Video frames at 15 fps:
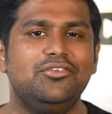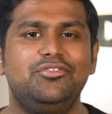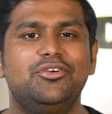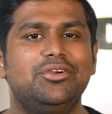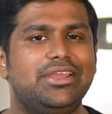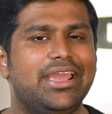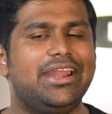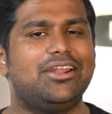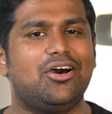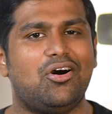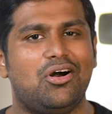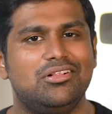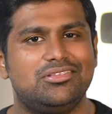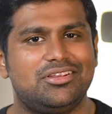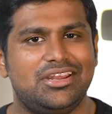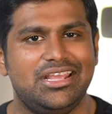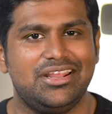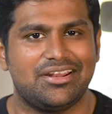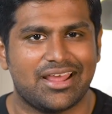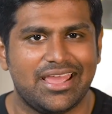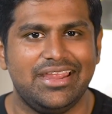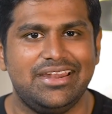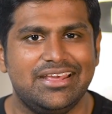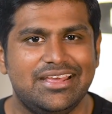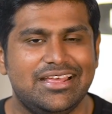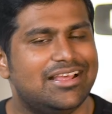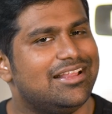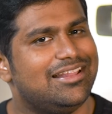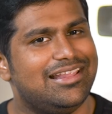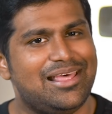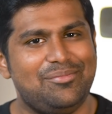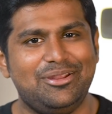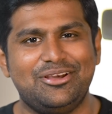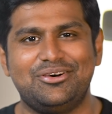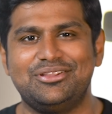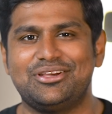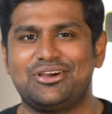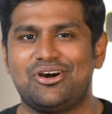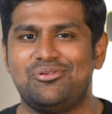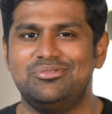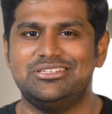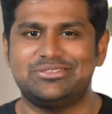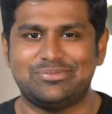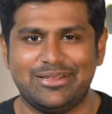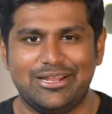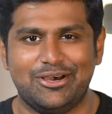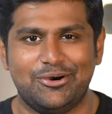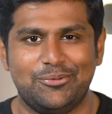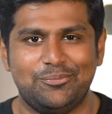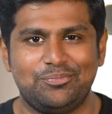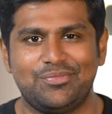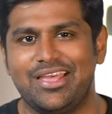of you get all three right? Let me know in the comments below.